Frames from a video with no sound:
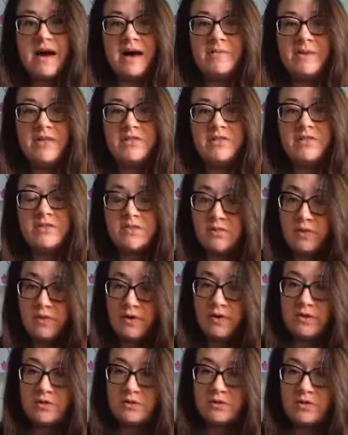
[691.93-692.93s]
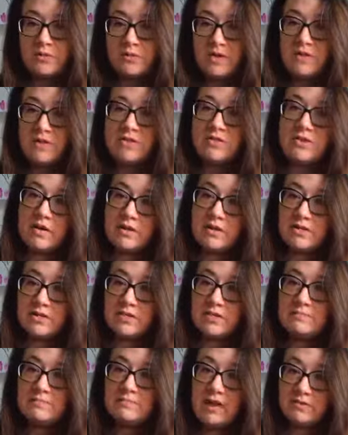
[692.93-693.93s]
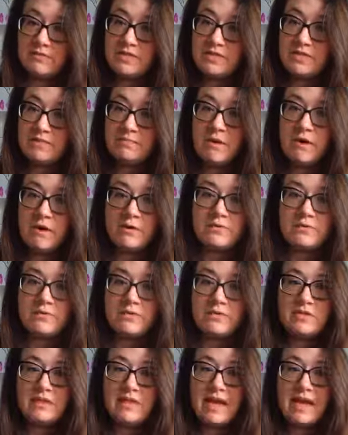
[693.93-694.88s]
in the soil between the dog's pelvis bones.